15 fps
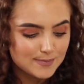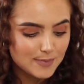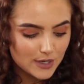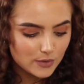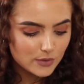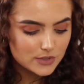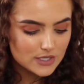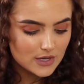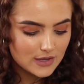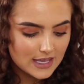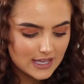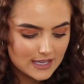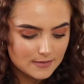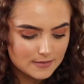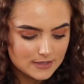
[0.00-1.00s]
but it also
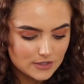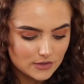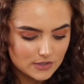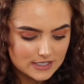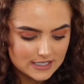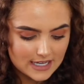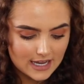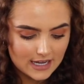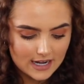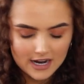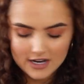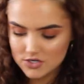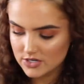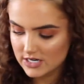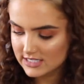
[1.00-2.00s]
keeps your skin
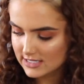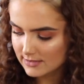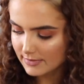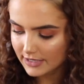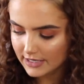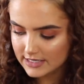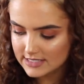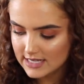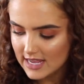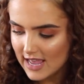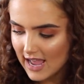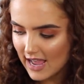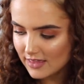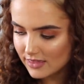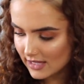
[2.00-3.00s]
hydrated, because
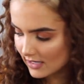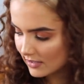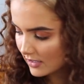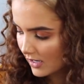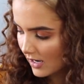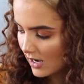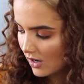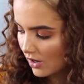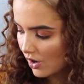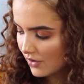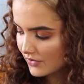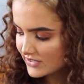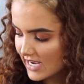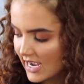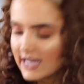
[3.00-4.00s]
I think a lot
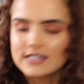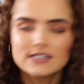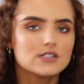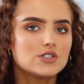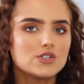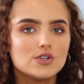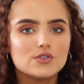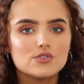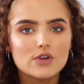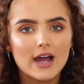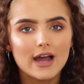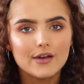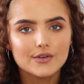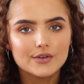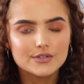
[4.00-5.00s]
of tans do
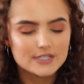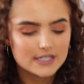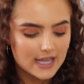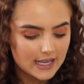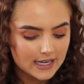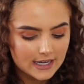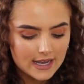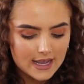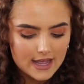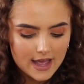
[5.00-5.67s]
dry out your skin,